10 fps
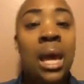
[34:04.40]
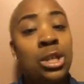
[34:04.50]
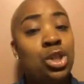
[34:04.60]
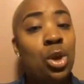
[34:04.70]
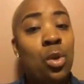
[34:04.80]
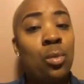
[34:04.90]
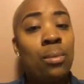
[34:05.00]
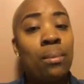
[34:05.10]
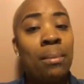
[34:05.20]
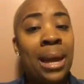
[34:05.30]
so
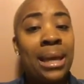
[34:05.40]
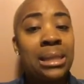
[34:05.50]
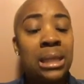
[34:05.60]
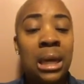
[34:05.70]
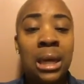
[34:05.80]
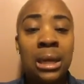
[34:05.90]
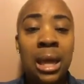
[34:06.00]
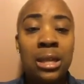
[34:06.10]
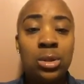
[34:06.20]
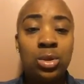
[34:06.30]
Mike is saying
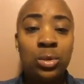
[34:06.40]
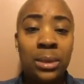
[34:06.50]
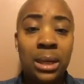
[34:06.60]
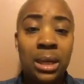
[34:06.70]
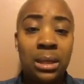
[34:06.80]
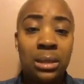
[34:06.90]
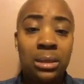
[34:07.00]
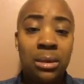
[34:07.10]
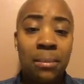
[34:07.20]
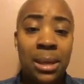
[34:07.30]
that social media
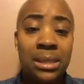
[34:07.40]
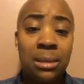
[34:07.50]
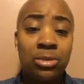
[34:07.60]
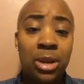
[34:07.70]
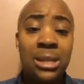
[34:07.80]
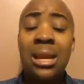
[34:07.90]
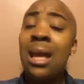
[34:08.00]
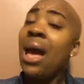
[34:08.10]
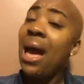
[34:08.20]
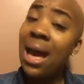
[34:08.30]
messed up trust.
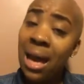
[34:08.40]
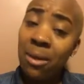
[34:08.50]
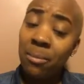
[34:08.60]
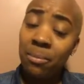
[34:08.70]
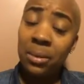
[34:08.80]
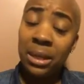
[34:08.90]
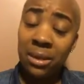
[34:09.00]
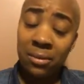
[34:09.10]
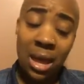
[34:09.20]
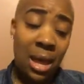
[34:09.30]
I
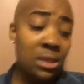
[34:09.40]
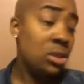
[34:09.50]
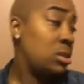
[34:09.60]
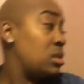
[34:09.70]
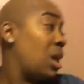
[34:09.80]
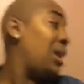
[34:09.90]
believe that's a